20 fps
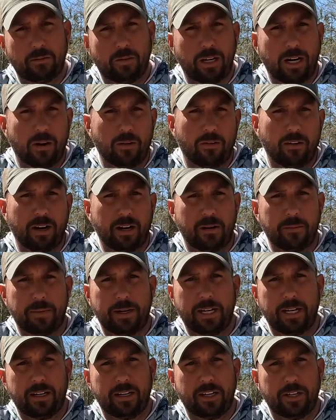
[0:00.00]
what I would
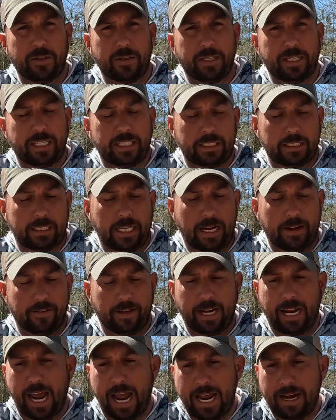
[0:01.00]
recommend doing is
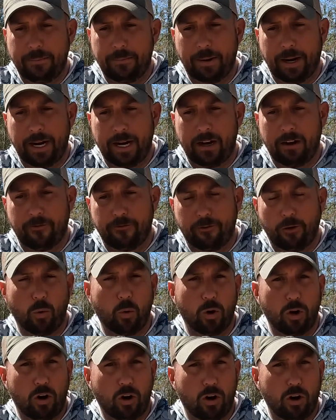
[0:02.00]
having an 8-pound
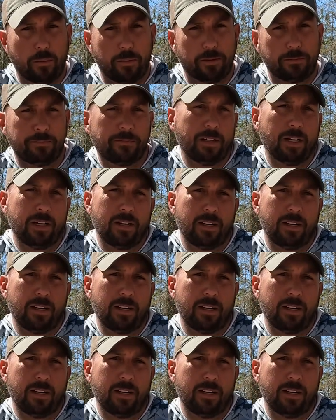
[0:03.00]
fluorocarbon,